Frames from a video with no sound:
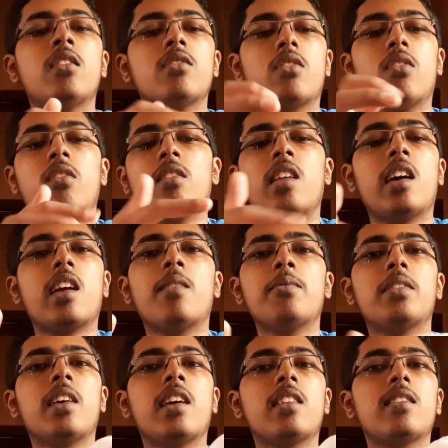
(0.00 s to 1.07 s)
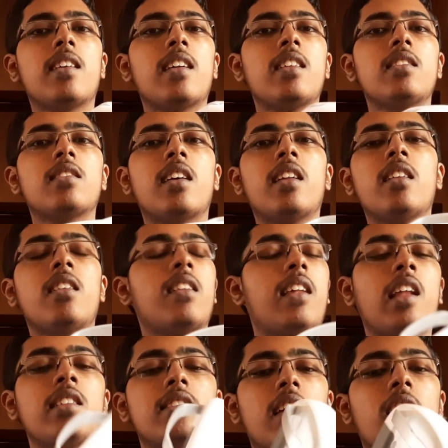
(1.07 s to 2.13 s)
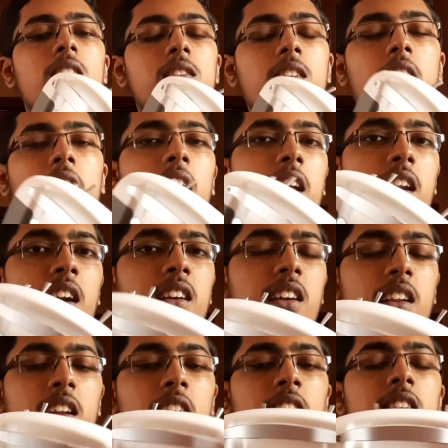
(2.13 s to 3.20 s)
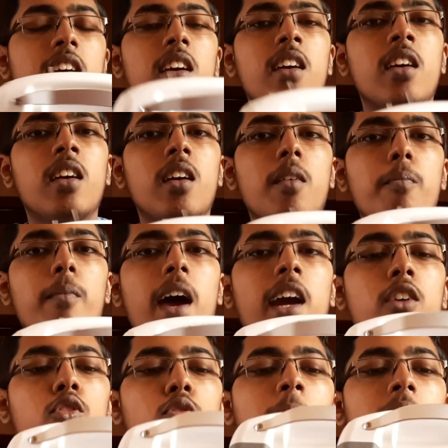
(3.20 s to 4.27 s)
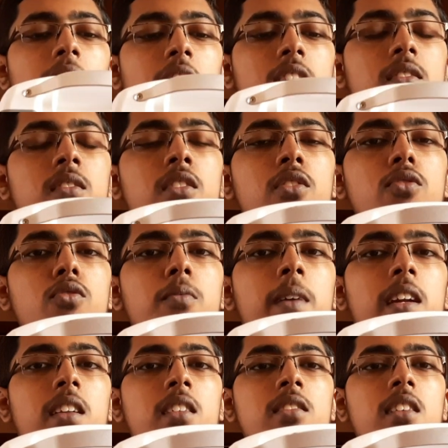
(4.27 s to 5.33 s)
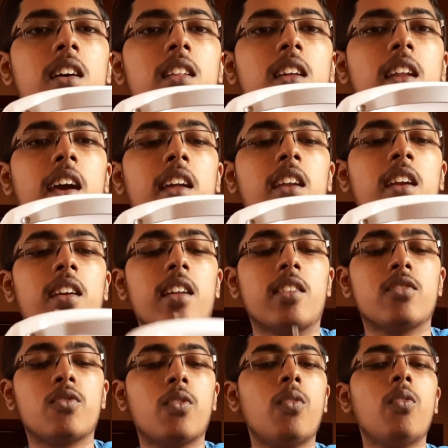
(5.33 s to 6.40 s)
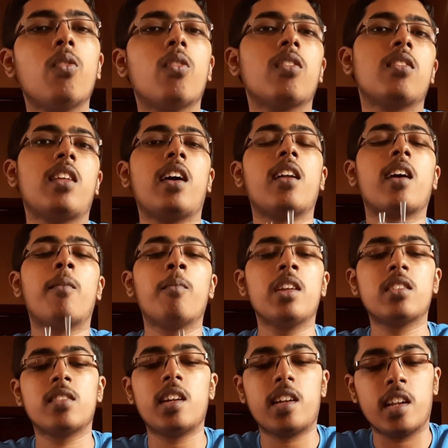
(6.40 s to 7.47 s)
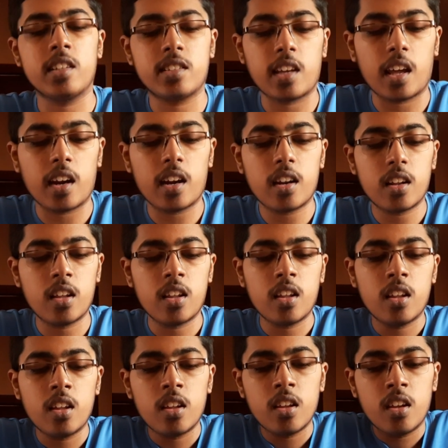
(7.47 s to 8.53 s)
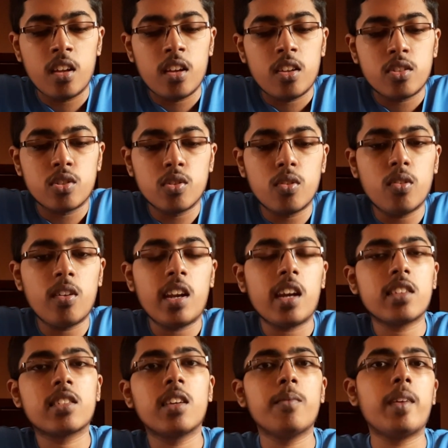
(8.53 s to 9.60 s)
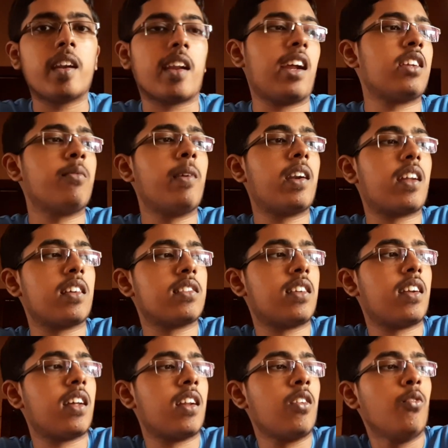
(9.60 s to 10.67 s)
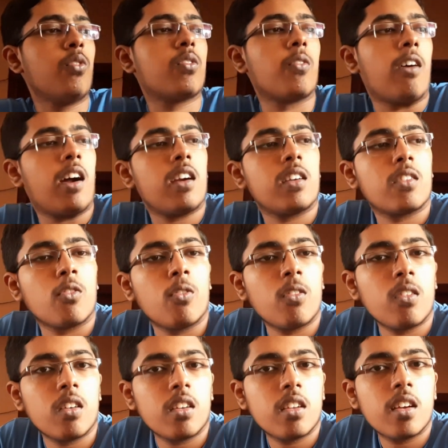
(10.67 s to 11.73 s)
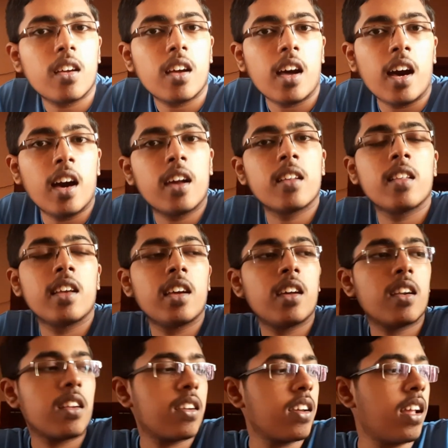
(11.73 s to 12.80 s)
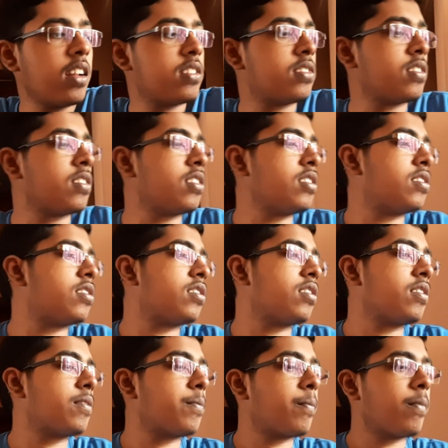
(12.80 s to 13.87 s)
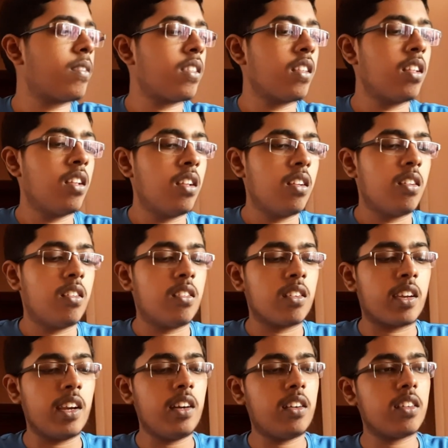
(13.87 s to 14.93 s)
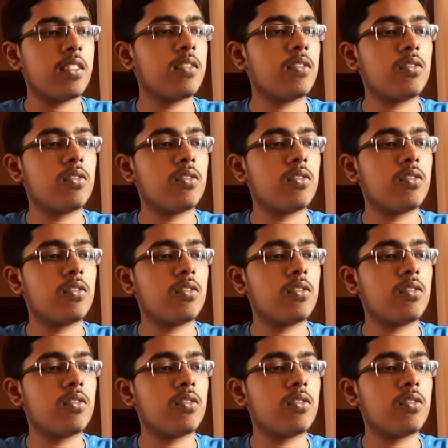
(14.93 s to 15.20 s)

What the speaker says: So there comes the 8 channels, and 10 channels. The 9 and 10 are the back 2 buttons. These 2 buttons are the 9 and 10. So there completes the 10 channel. So let us keep the transmitter aside and look what all are there else in this kit.